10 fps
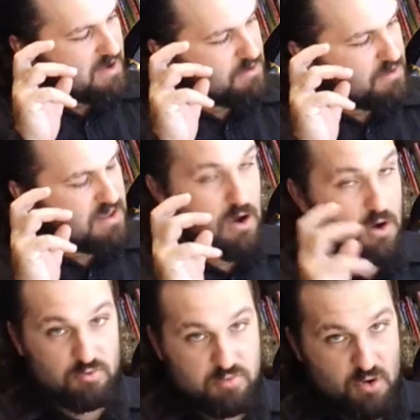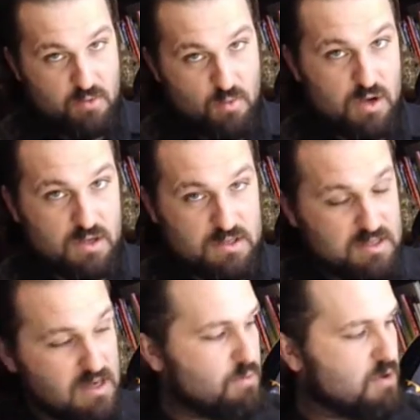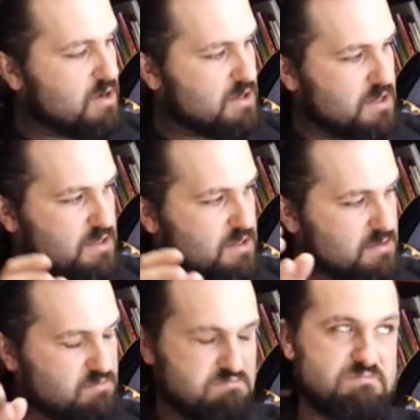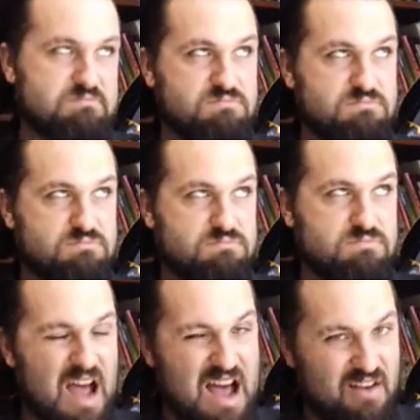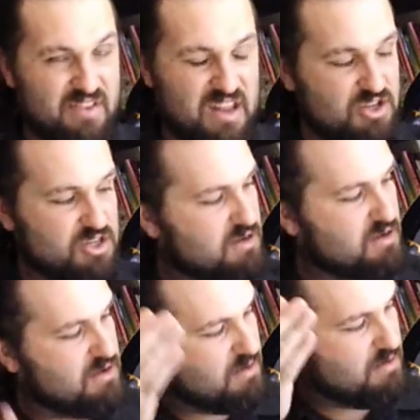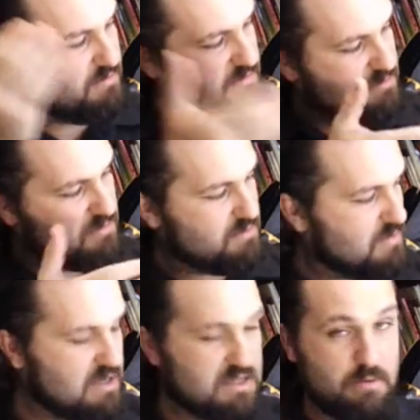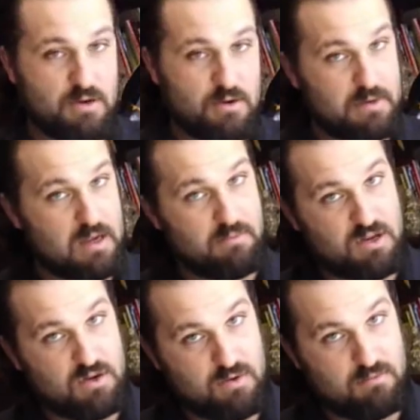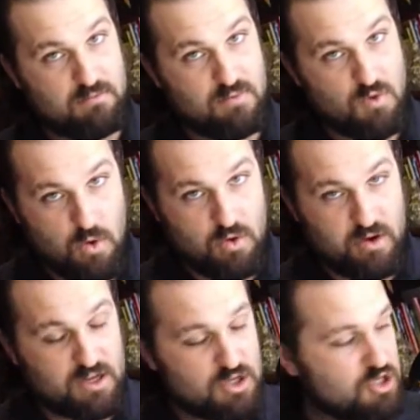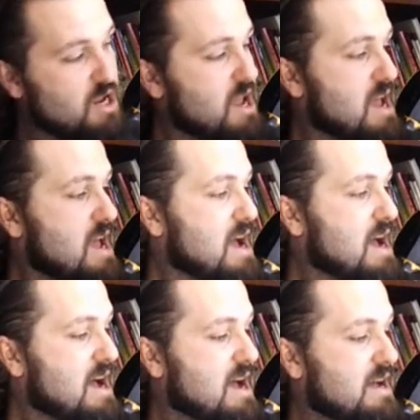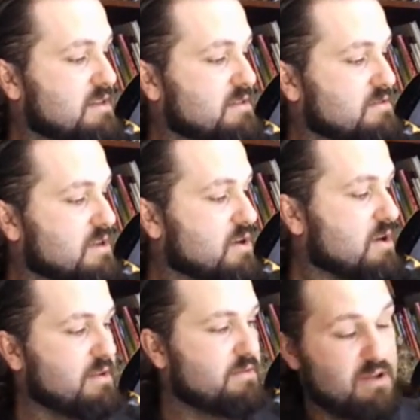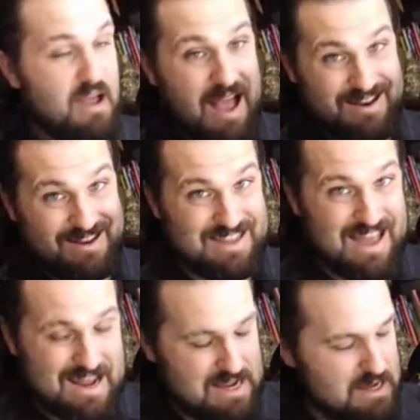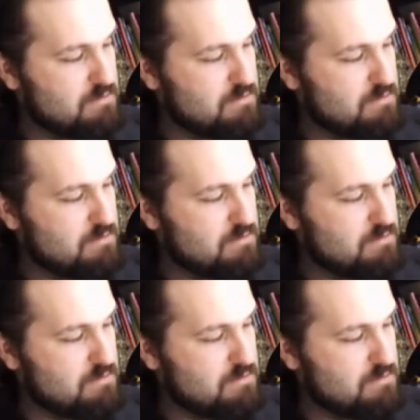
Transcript: the old point was. It was ½ inch. Next time I do it, I'm going to be doing 1/4 inch. And so I've added that in.